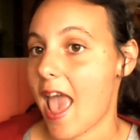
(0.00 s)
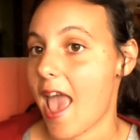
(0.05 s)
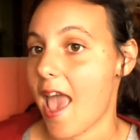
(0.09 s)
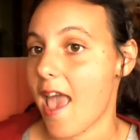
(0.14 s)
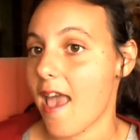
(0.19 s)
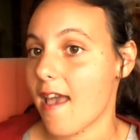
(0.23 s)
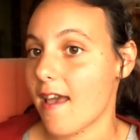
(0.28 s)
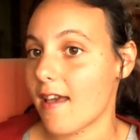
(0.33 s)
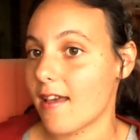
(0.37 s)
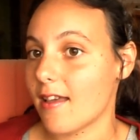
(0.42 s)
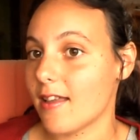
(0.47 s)

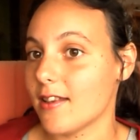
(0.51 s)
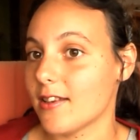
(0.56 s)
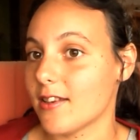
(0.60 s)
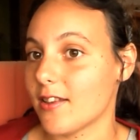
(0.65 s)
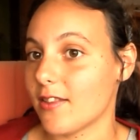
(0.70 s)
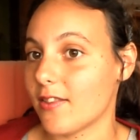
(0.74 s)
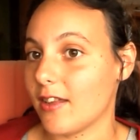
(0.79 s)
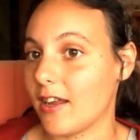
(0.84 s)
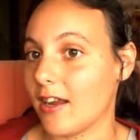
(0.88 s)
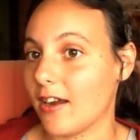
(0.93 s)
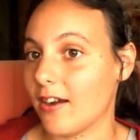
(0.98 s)
And
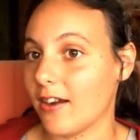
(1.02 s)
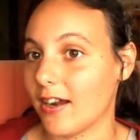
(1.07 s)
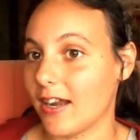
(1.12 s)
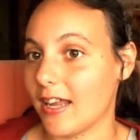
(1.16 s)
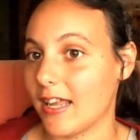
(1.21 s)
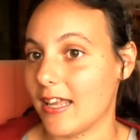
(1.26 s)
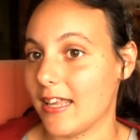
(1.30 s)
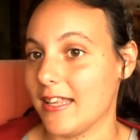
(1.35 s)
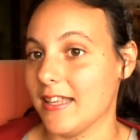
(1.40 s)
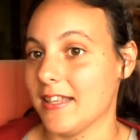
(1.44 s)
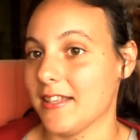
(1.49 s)
there
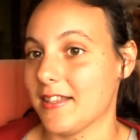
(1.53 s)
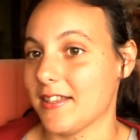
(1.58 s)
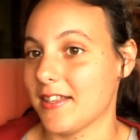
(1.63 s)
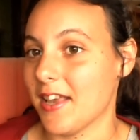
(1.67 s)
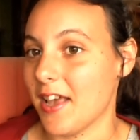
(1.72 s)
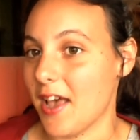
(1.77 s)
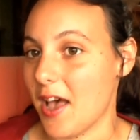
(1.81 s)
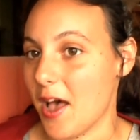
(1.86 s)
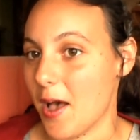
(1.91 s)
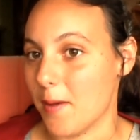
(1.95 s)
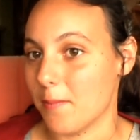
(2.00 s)
is
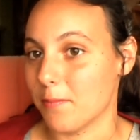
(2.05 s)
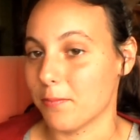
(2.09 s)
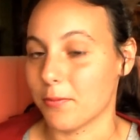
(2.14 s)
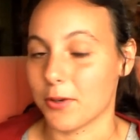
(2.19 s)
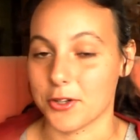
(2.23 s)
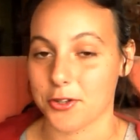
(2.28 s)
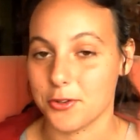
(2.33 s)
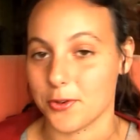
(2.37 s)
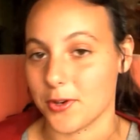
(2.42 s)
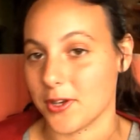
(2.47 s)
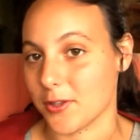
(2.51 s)
um,
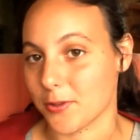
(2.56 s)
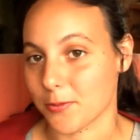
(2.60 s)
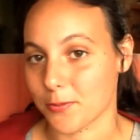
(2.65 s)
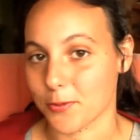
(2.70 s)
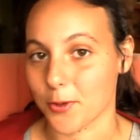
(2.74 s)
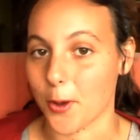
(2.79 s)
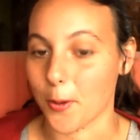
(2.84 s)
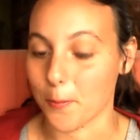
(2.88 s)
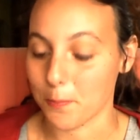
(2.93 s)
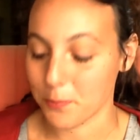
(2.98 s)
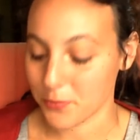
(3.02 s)
her toys.
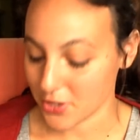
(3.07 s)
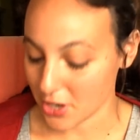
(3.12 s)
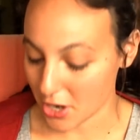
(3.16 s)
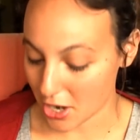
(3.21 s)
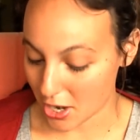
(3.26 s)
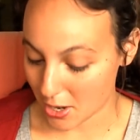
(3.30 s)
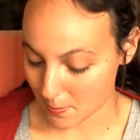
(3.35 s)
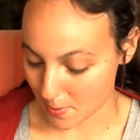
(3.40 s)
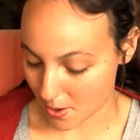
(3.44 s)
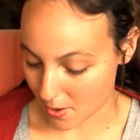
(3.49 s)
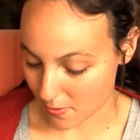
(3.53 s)
So
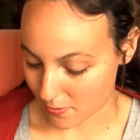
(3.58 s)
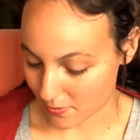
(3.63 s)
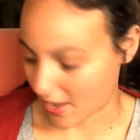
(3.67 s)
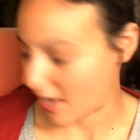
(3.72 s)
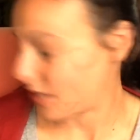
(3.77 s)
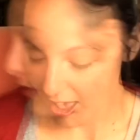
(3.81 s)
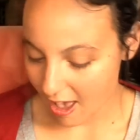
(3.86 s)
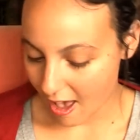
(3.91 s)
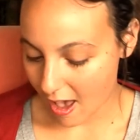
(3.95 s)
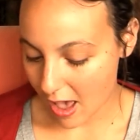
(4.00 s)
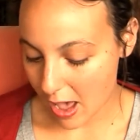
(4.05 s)
sorry about
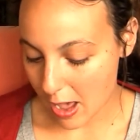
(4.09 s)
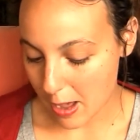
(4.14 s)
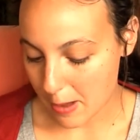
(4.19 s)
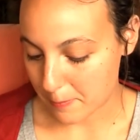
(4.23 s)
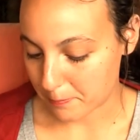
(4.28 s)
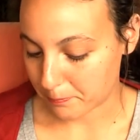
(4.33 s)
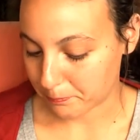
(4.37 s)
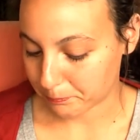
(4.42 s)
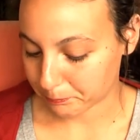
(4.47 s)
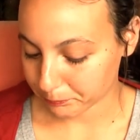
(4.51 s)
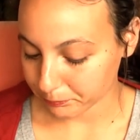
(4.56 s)
that.
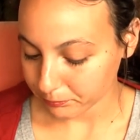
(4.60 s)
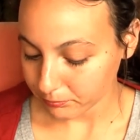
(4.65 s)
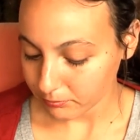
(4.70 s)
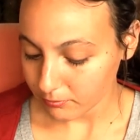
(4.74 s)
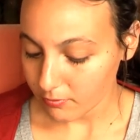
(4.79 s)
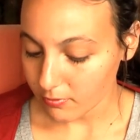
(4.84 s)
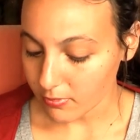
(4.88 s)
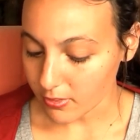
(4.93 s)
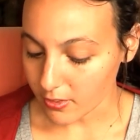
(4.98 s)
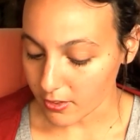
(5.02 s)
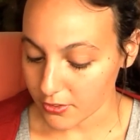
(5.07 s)
Um,
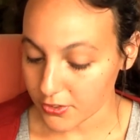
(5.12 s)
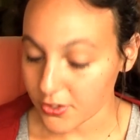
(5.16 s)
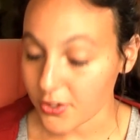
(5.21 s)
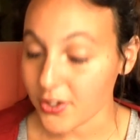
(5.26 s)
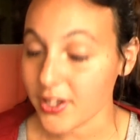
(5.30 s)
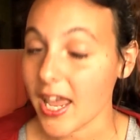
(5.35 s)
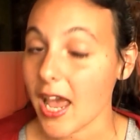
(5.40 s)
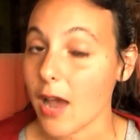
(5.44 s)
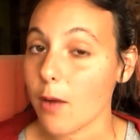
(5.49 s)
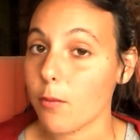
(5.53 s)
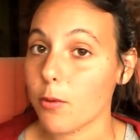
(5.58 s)
so
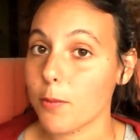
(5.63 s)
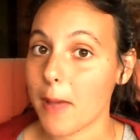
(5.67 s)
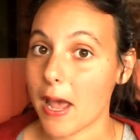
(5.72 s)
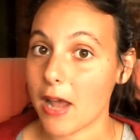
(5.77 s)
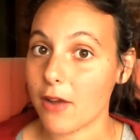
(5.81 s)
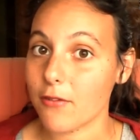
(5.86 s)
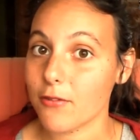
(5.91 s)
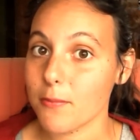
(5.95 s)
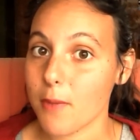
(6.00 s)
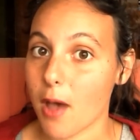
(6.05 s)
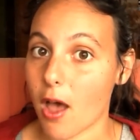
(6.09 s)
yeah, we're
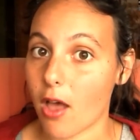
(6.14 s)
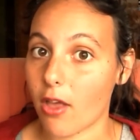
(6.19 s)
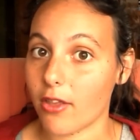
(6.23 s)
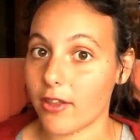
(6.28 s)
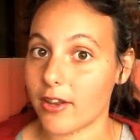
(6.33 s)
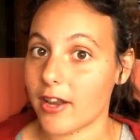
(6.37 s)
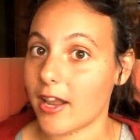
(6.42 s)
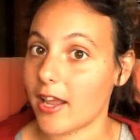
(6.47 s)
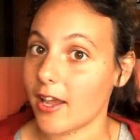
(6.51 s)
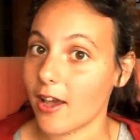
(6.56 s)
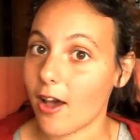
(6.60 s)
back from
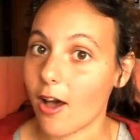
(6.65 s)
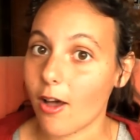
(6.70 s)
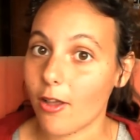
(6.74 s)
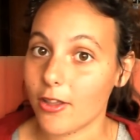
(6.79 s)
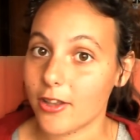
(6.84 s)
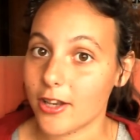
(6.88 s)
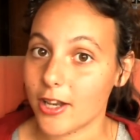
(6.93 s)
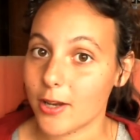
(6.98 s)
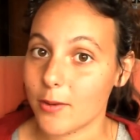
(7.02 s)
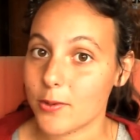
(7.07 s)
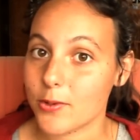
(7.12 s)
holiday.
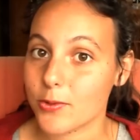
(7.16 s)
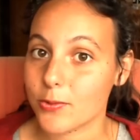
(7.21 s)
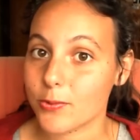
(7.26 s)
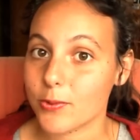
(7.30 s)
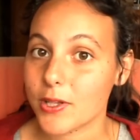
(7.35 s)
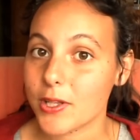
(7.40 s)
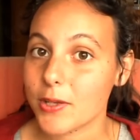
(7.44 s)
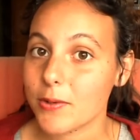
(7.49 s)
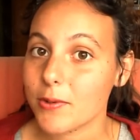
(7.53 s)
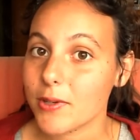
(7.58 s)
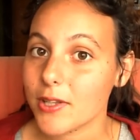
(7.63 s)
Holiday was
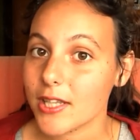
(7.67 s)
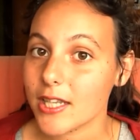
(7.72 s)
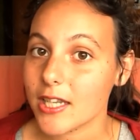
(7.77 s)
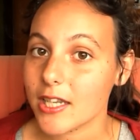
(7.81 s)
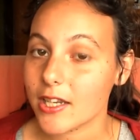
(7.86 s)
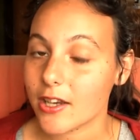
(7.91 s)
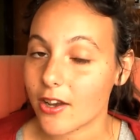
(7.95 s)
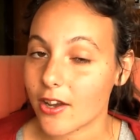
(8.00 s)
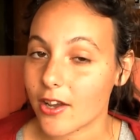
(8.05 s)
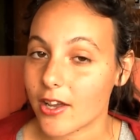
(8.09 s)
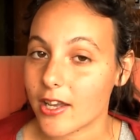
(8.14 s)
really, really
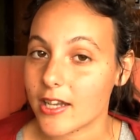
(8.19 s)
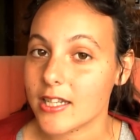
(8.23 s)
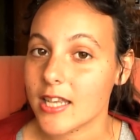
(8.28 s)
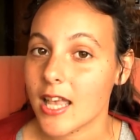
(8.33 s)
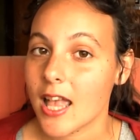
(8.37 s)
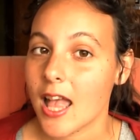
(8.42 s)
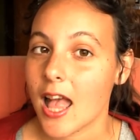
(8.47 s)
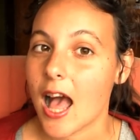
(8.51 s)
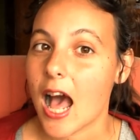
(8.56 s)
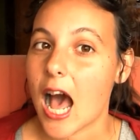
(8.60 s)
good.